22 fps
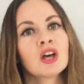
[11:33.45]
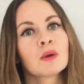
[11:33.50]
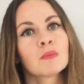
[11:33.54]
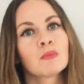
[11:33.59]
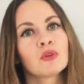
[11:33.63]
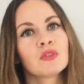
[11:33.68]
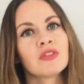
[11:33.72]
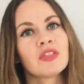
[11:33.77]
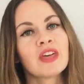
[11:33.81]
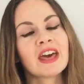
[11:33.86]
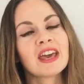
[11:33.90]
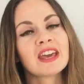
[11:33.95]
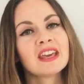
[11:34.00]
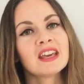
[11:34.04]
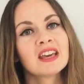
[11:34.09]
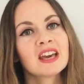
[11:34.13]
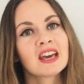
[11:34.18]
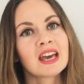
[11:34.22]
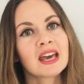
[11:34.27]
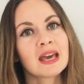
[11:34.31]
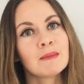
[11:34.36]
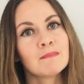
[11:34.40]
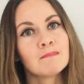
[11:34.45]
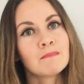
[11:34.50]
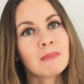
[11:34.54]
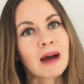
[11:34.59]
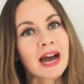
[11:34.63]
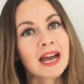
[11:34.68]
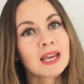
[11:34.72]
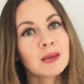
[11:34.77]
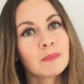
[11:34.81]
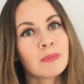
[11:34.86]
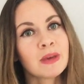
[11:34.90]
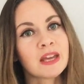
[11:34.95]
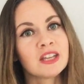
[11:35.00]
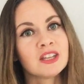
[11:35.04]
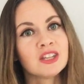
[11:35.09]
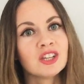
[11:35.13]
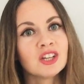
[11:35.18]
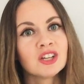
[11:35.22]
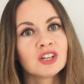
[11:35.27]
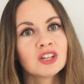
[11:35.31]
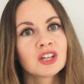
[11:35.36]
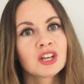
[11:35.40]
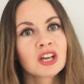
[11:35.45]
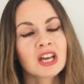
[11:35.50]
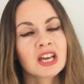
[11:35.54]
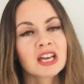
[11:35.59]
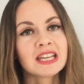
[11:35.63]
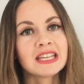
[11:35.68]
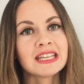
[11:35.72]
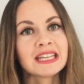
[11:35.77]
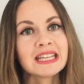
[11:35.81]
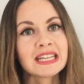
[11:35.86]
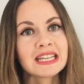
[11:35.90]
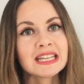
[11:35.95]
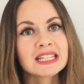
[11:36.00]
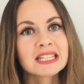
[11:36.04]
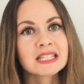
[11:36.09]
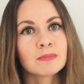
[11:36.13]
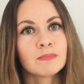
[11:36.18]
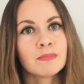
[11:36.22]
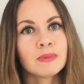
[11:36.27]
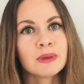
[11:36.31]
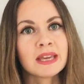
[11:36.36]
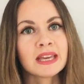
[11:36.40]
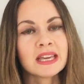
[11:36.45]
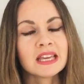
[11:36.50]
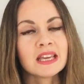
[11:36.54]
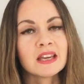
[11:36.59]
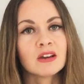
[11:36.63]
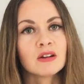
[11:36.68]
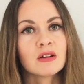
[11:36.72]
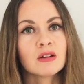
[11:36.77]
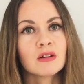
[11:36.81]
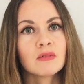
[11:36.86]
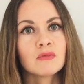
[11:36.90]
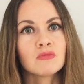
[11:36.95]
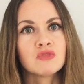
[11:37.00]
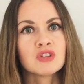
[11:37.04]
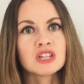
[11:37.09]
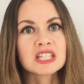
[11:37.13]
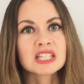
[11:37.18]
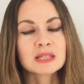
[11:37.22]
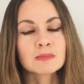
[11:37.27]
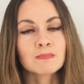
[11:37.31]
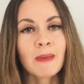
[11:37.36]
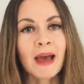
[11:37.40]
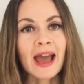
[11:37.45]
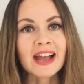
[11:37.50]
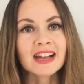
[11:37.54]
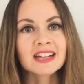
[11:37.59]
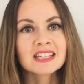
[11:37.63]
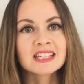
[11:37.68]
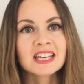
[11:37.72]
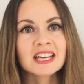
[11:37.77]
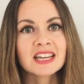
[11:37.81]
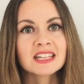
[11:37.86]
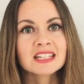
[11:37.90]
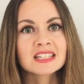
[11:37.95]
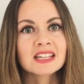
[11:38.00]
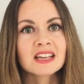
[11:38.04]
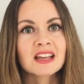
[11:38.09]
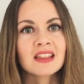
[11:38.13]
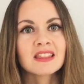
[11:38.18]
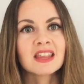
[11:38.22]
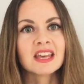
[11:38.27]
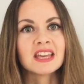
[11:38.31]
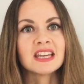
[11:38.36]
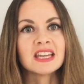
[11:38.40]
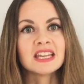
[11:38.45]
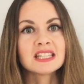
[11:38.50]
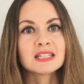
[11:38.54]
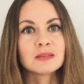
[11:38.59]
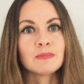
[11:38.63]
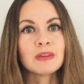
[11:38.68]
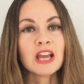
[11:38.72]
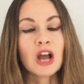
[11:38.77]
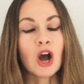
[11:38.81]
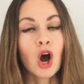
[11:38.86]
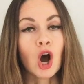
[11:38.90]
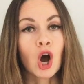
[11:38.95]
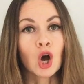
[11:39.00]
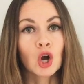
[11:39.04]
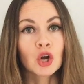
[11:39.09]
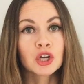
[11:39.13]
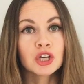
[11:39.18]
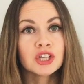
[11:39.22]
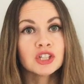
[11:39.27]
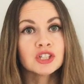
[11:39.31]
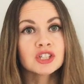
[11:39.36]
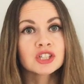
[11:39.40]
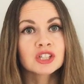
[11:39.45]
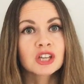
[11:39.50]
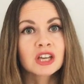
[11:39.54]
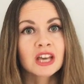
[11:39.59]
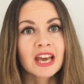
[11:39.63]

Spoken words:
but they, in my opinion, need to be respected. They need to be honoured.